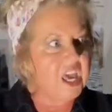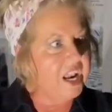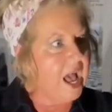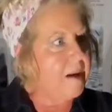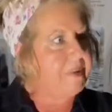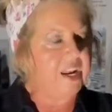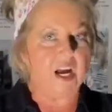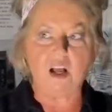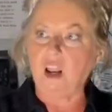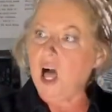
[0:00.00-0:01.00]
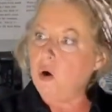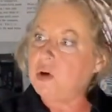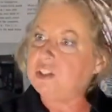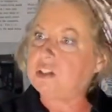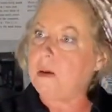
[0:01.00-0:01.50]
up and a
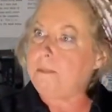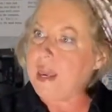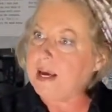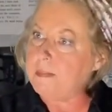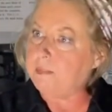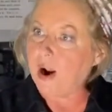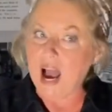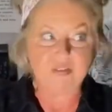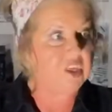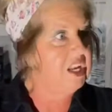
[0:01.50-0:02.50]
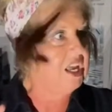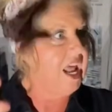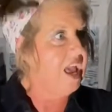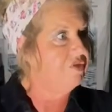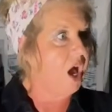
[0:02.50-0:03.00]
glowing so big and bright that it
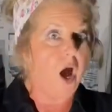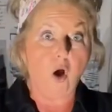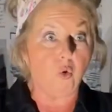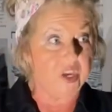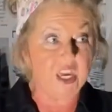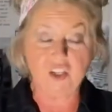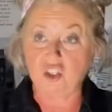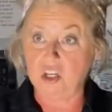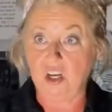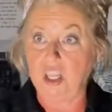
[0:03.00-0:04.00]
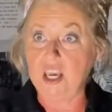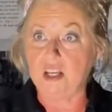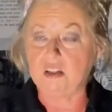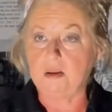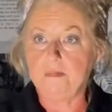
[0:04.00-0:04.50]
had the whole kitchen
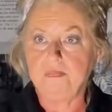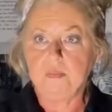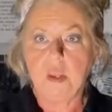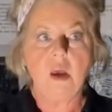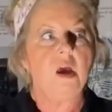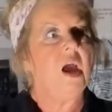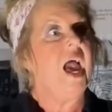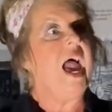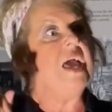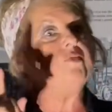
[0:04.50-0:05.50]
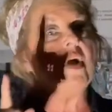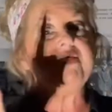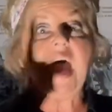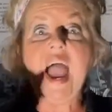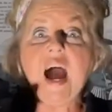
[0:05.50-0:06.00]
lit. And
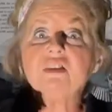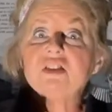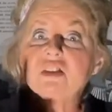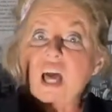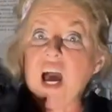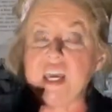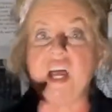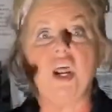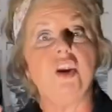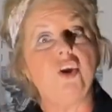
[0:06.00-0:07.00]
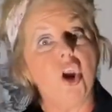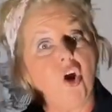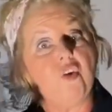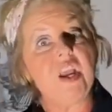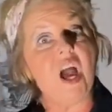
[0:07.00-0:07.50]
without saying
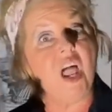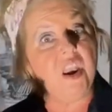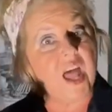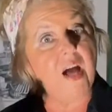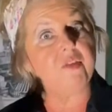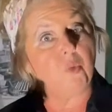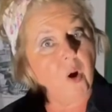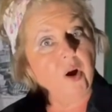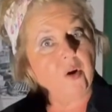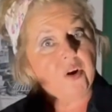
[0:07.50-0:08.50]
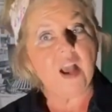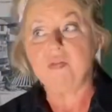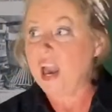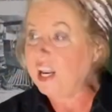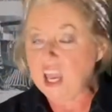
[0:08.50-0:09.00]
nary another word,
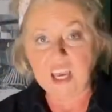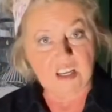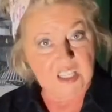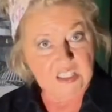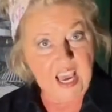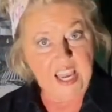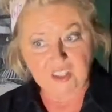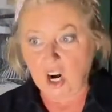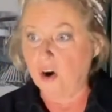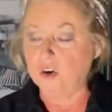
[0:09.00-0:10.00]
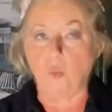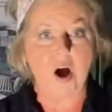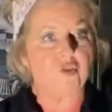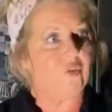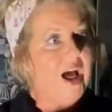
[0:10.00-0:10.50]
that Headless Haint turned and
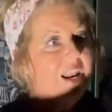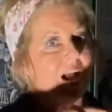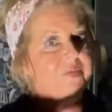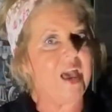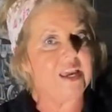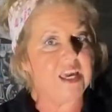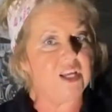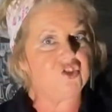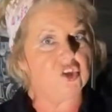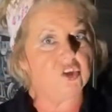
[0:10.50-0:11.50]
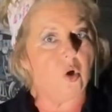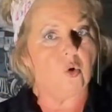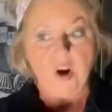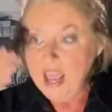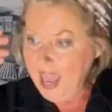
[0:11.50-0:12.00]
walked right out that kitchen
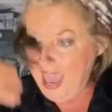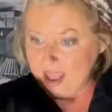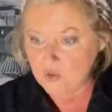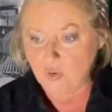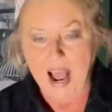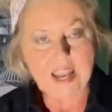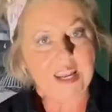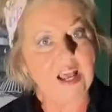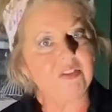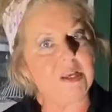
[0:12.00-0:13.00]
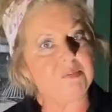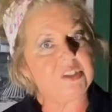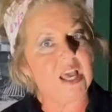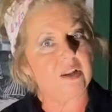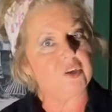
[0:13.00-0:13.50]
door, and right down them
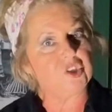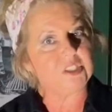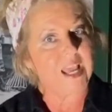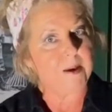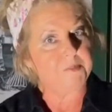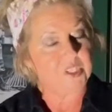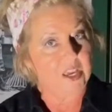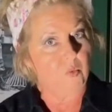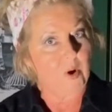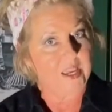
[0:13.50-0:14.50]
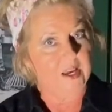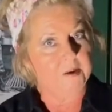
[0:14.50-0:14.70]
cellar steps he went.